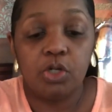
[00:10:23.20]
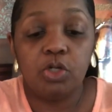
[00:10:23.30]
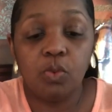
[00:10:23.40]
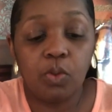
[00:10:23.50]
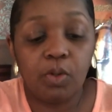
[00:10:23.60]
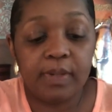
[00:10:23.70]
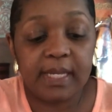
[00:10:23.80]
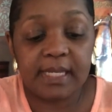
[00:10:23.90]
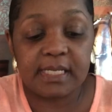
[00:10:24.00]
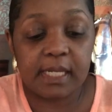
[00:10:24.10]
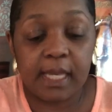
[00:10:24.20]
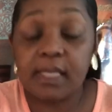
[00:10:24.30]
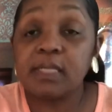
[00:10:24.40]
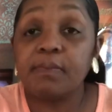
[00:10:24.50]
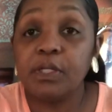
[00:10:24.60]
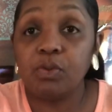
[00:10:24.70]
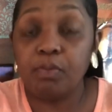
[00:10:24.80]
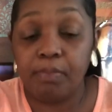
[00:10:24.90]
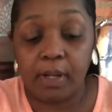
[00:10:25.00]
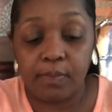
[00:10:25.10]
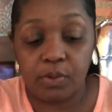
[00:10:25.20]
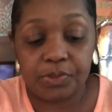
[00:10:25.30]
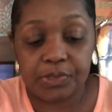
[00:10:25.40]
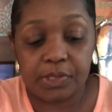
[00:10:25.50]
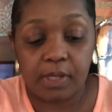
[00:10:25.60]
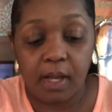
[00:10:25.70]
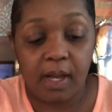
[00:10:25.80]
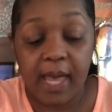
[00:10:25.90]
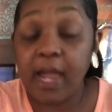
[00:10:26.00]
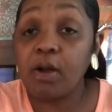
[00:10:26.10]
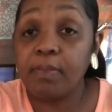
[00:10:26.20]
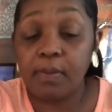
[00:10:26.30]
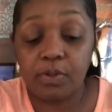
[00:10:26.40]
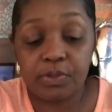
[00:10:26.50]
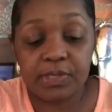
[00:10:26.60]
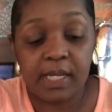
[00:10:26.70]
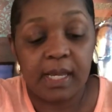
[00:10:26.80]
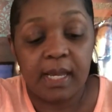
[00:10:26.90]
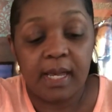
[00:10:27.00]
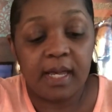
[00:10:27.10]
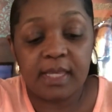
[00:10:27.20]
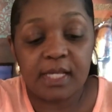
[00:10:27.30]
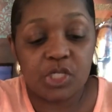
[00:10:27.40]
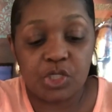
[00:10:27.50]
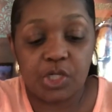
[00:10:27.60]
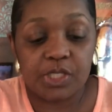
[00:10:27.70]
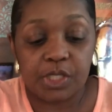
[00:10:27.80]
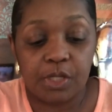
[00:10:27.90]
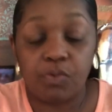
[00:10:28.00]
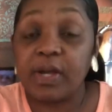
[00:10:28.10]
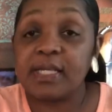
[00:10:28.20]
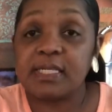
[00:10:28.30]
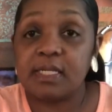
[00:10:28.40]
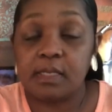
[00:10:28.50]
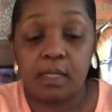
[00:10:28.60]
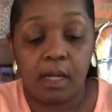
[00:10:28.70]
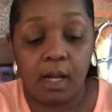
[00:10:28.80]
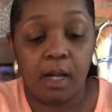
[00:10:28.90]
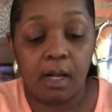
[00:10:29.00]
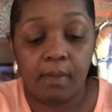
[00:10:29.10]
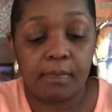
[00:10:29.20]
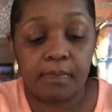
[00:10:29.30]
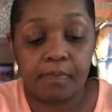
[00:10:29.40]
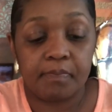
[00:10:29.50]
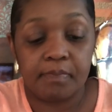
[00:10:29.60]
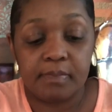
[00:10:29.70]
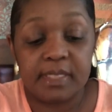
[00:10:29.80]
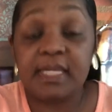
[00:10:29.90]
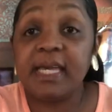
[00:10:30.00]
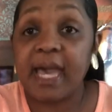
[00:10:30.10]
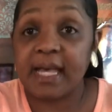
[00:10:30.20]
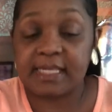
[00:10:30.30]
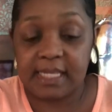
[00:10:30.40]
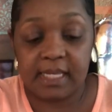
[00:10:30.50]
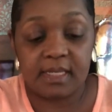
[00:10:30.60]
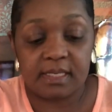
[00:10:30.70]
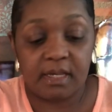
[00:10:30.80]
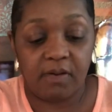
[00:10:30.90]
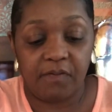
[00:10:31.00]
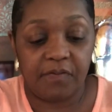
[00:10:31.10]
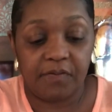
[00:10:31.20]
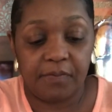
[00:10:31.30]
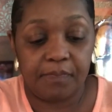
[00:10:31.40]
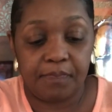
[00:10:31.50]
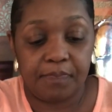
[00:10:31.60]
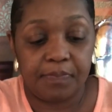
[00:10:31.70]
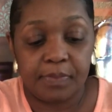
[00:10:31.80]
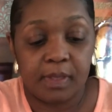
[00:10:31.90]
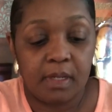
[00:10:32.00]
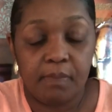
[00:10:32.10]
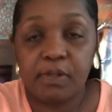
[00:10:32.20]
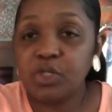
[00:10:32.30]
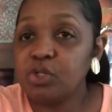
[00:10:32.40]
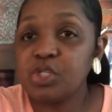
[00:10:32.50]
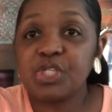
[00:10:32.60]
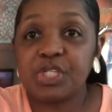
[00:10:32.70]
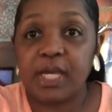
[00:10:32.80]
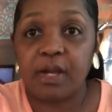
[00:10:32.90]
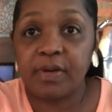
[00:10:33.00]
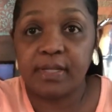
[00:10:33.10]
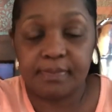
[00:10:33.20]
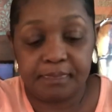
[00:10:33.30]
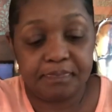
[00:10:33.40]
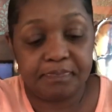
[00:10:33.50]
you will begin to get some little bubbles, air bubbles, and that's just the resin degassing itself. But you'll just stir it.